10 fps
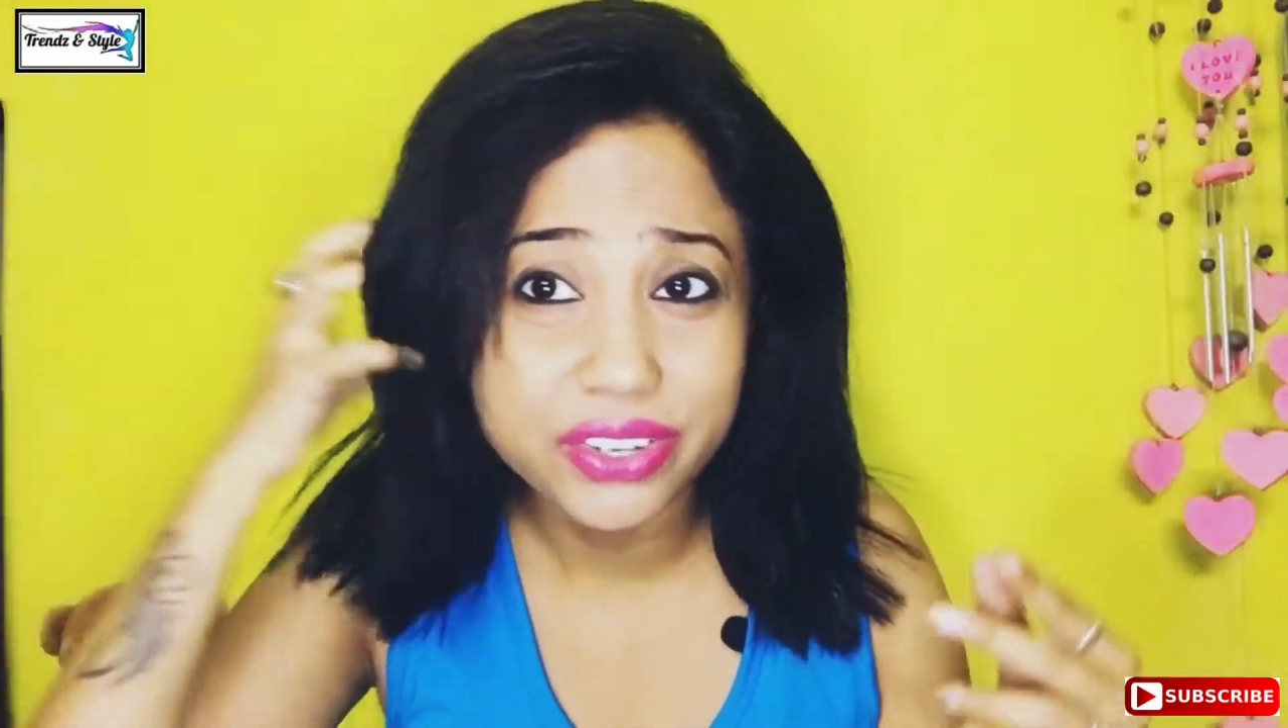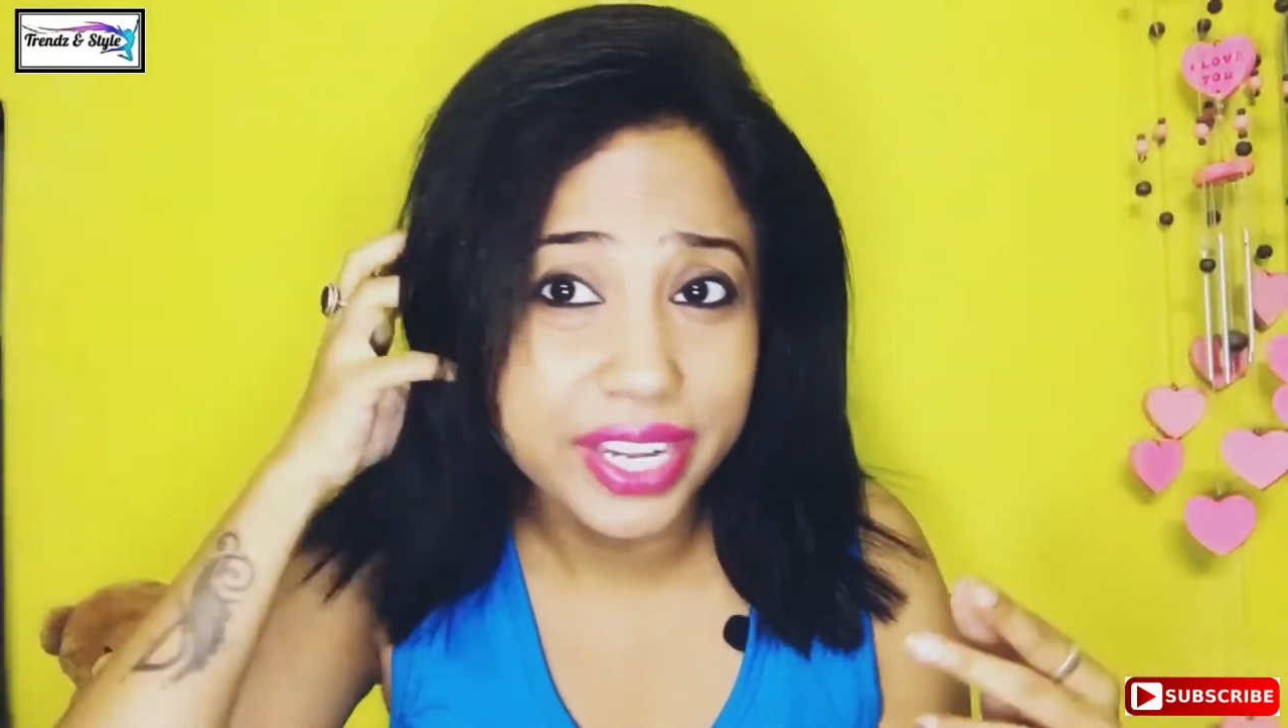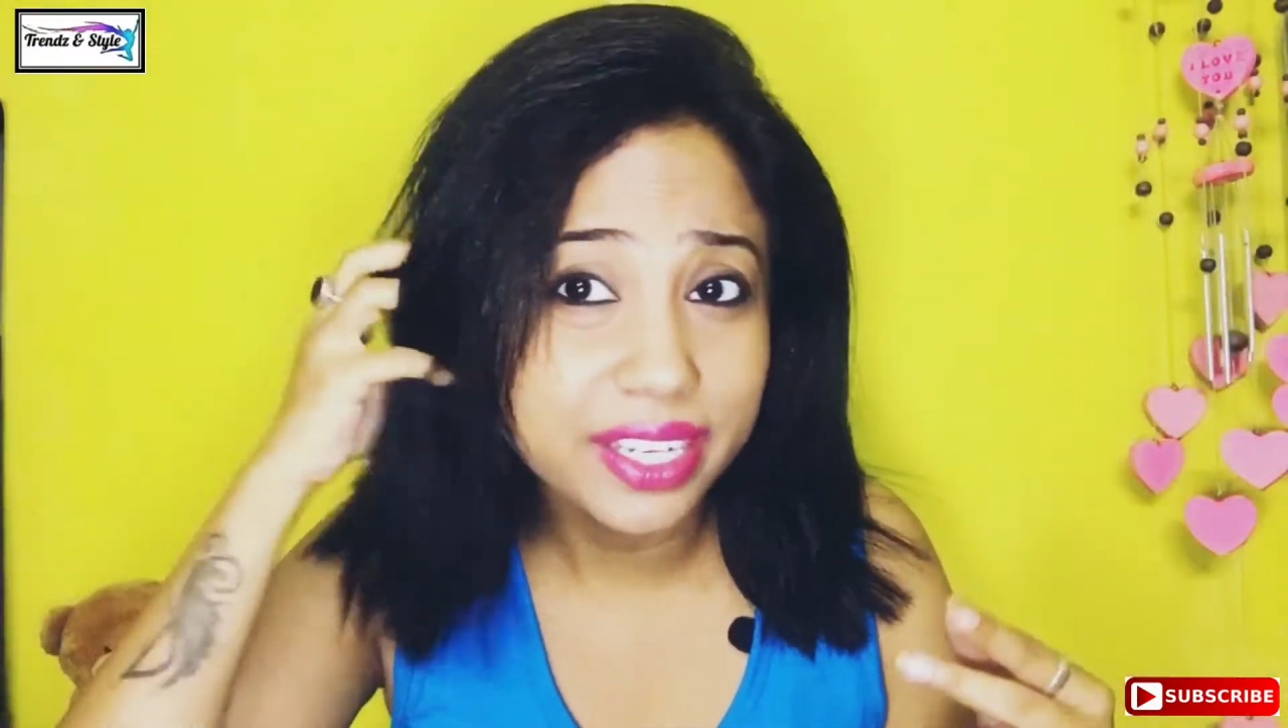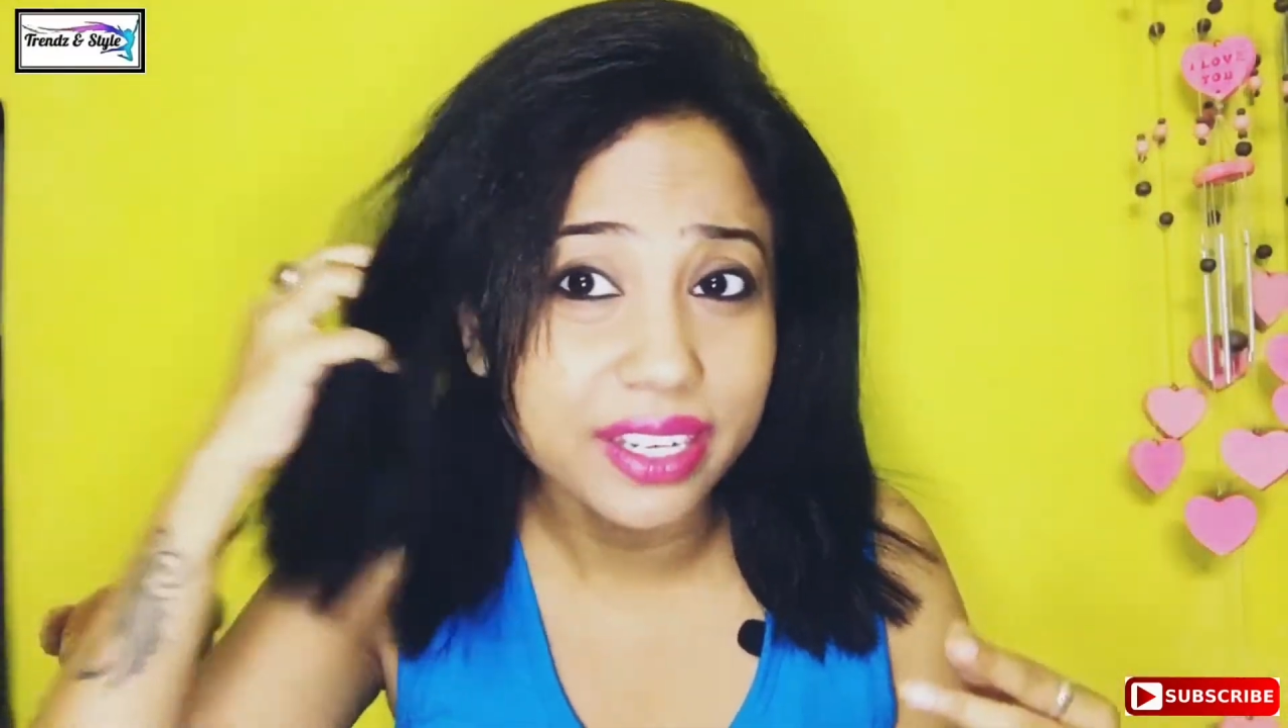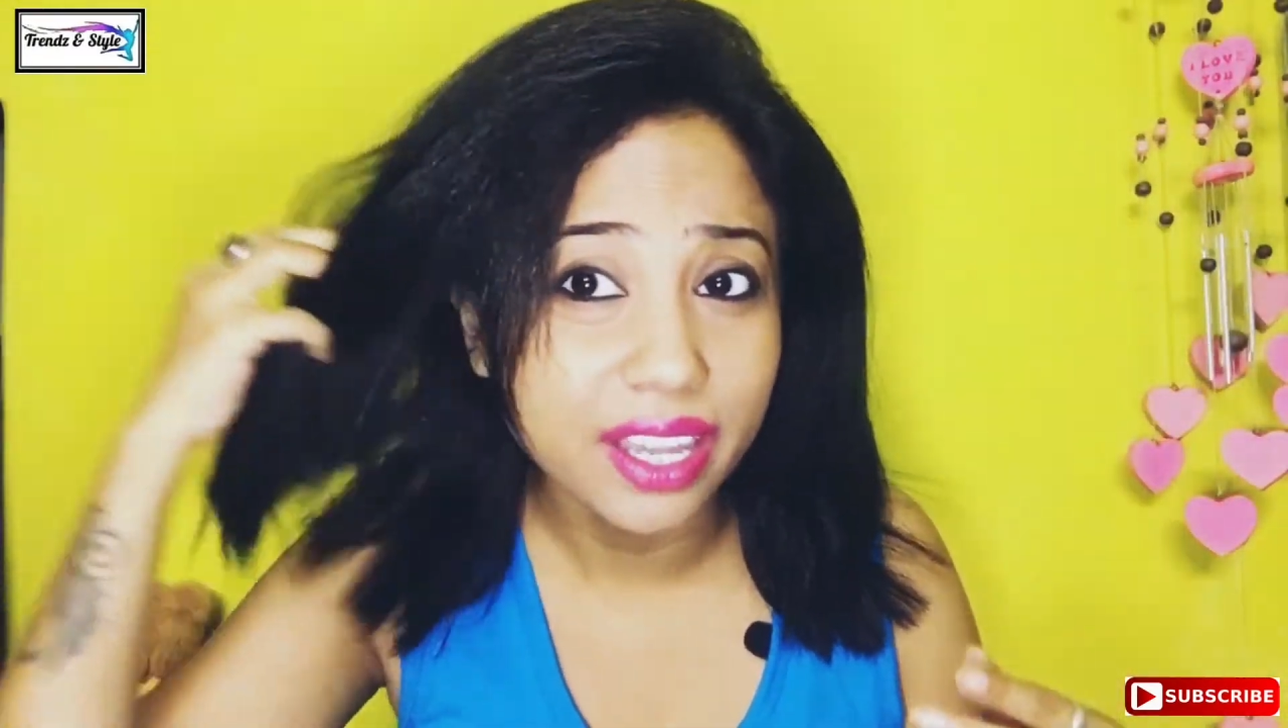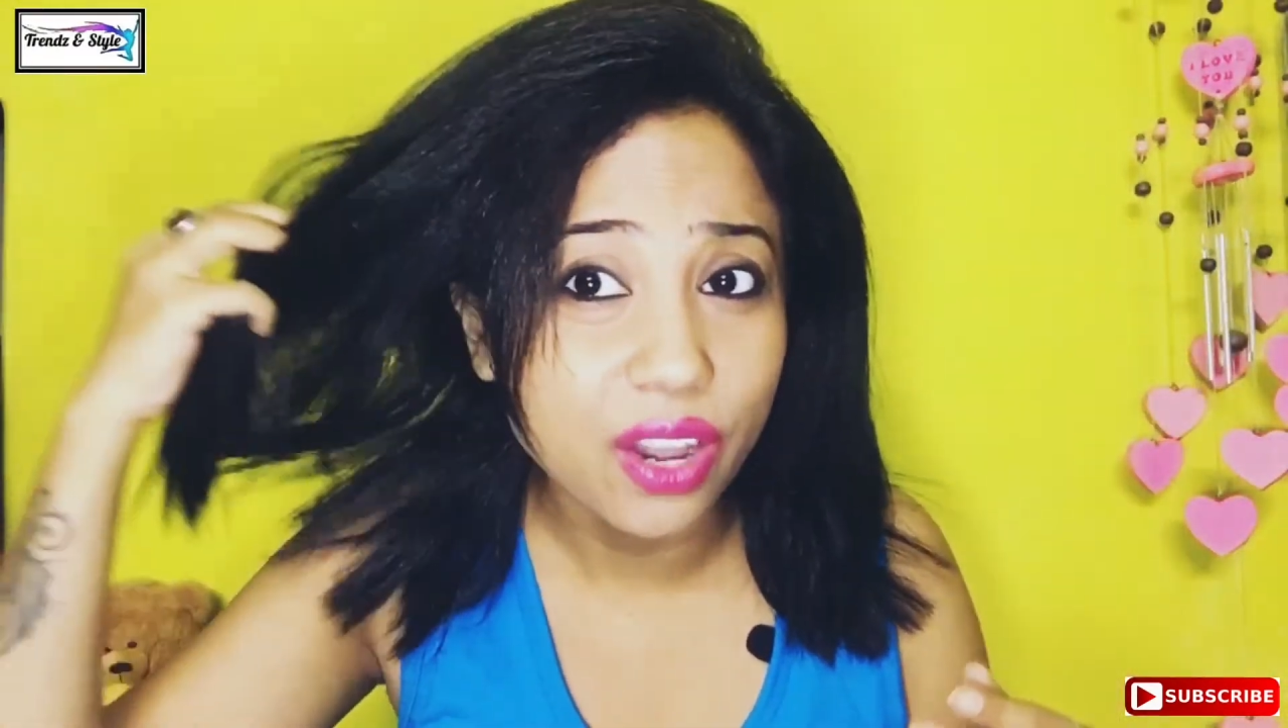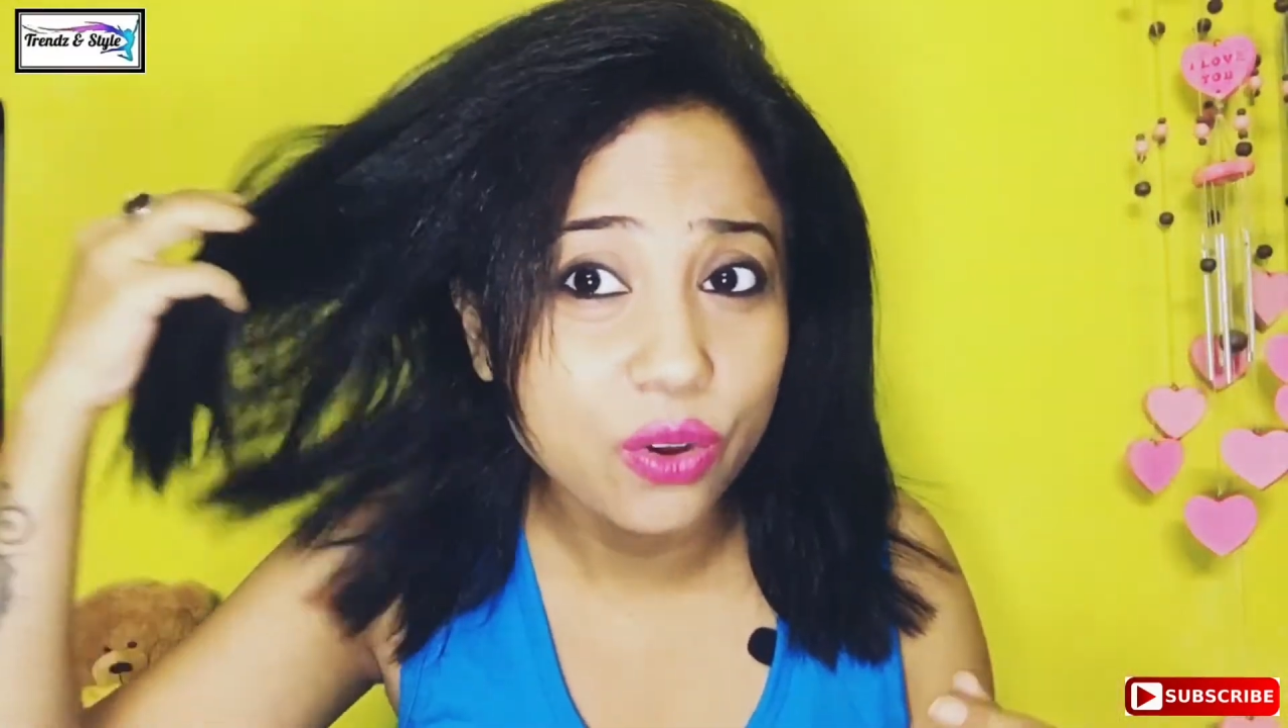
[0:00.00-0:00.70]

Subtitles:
right now.